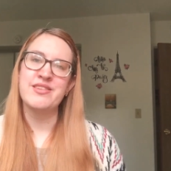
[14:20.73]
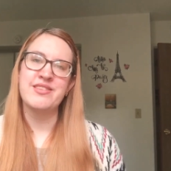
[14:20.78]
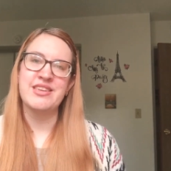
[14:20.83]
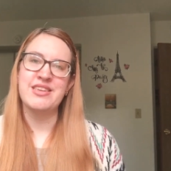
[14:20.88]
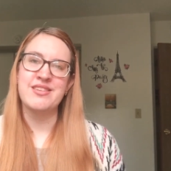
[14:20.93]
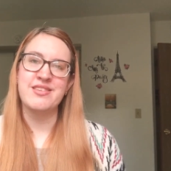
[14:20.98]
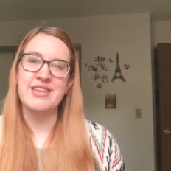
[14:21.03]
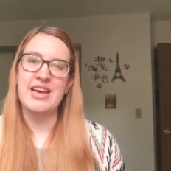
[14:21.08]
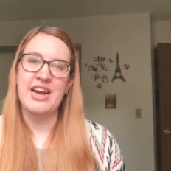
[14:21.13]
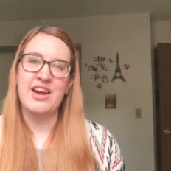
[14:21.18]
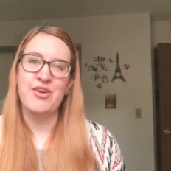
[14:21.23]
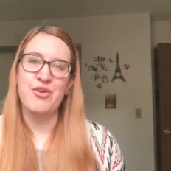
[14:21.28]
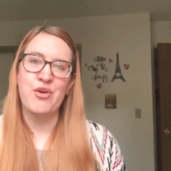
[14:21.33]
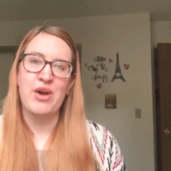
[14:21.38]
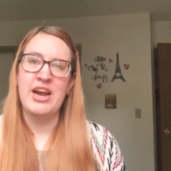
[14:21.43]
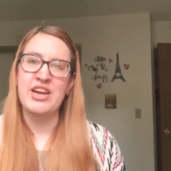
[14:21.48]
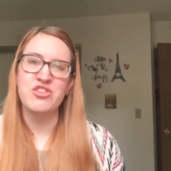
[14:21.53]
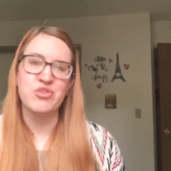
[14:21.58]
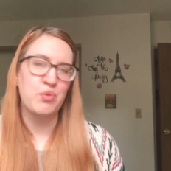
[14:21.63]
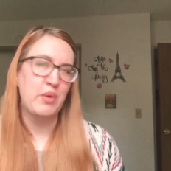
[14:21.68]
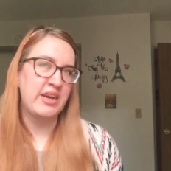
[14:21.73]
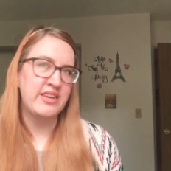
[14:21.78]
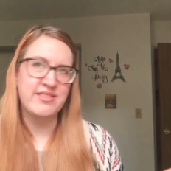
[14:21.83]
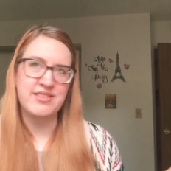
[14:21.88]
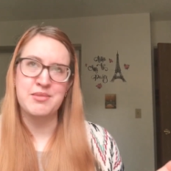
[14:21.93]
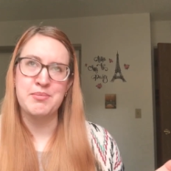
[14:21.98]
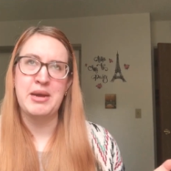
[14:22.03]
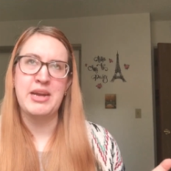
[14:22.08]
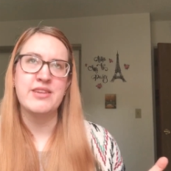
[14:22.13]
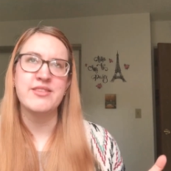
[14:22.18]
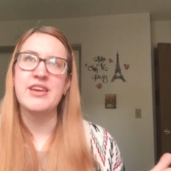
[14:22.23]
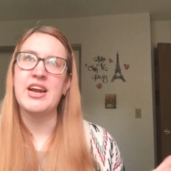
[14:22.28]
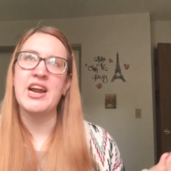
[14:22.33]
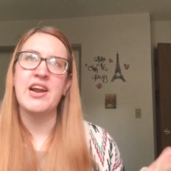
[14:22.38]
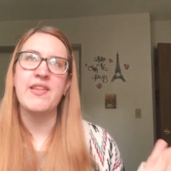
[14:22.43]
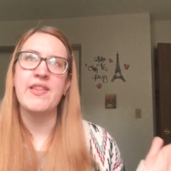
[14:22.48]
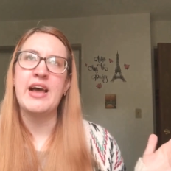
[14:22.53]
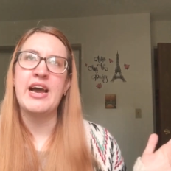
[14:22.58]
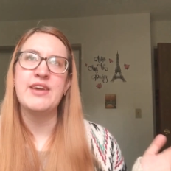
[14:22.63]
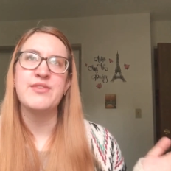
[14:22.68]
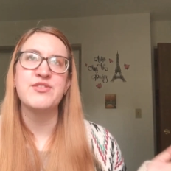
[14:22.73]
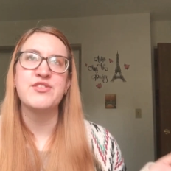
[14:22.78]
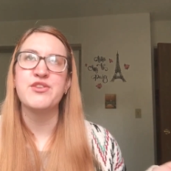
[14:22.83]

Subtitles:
seen Zach cry twice in my entire life,